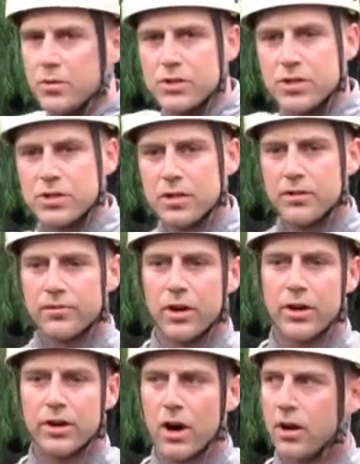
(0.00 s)
was just in the
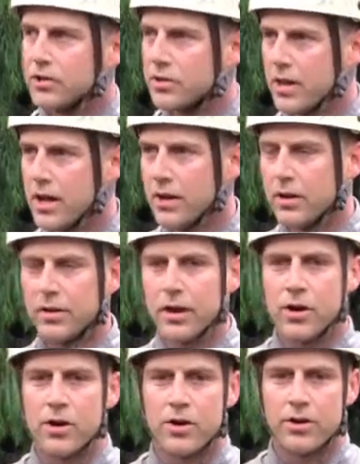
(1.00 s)
front yard, so
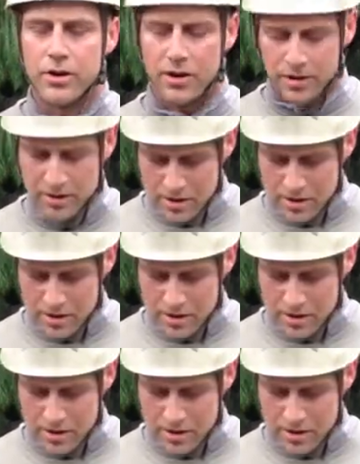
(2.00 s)
they heard her